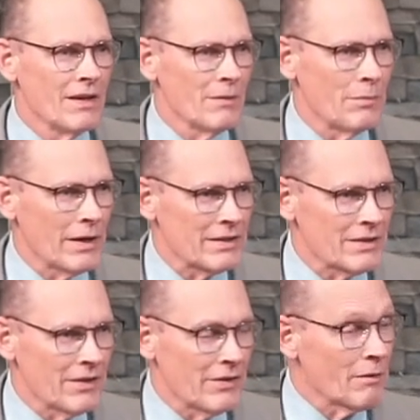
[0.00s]
But
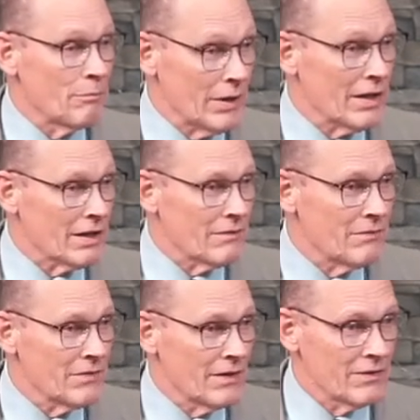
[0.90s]
uh, they're big
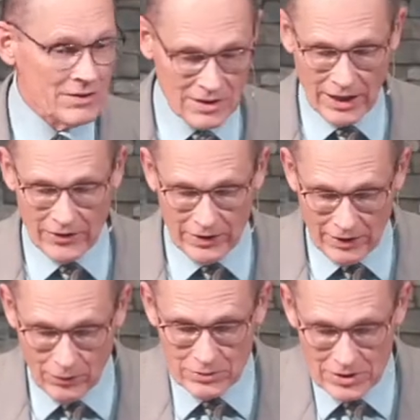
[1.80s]
and they're scary, and
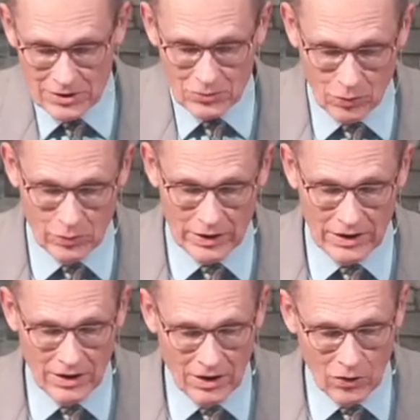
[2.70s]
those things are only
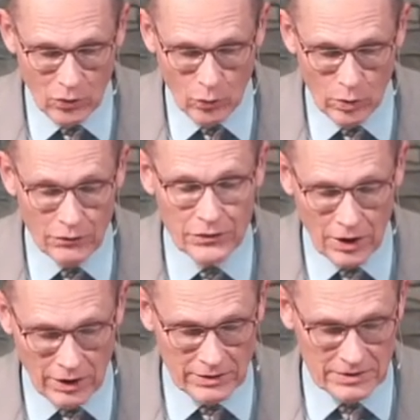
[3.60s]
wolf
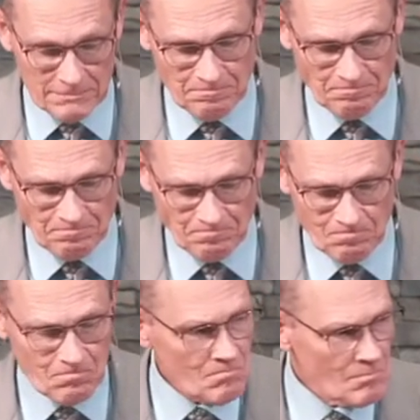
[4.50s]
dogs.
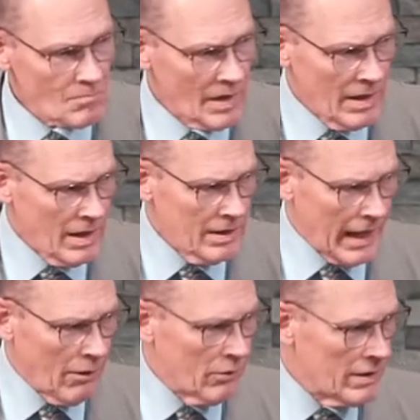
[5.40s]

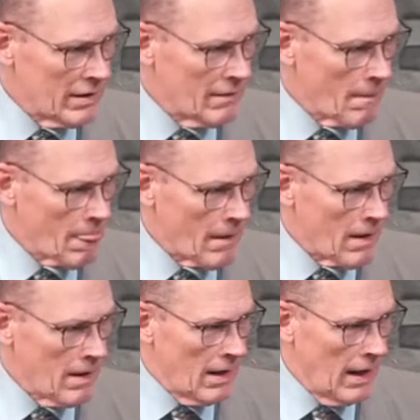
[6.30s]
Now,
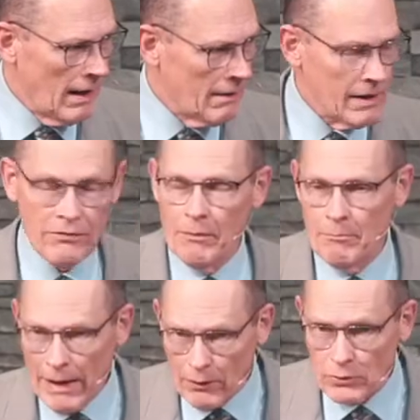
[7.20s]
uh, if a
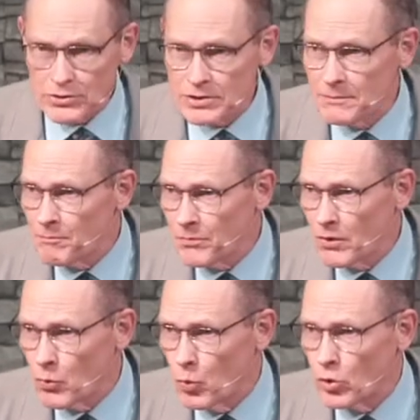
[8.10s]
mouse
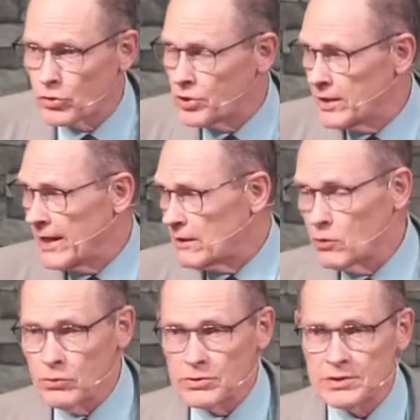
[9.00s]
were to get
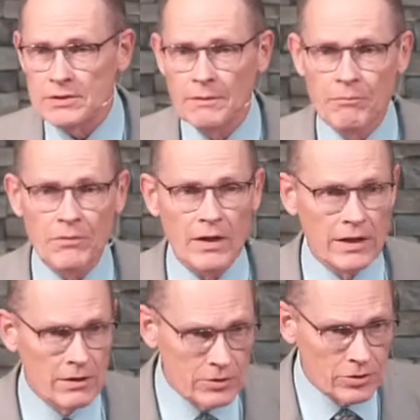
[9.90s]
loose
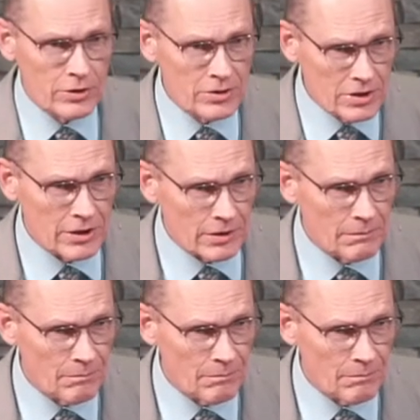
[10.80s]
in the church here,